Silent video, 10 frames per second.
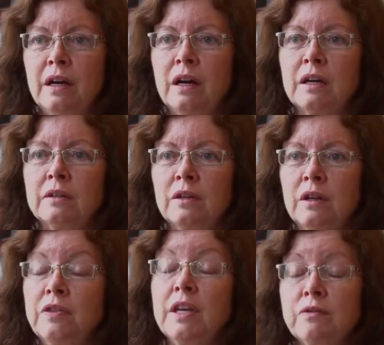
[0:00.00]

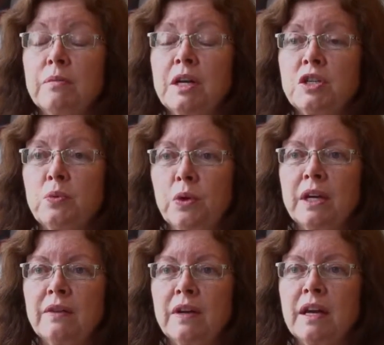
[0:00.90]
the information we're
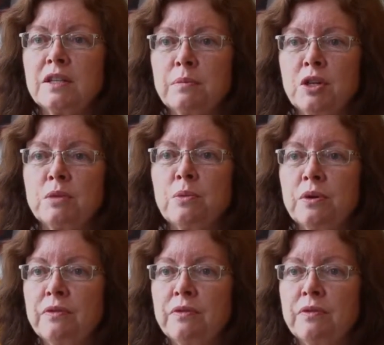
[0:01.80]
giving has much more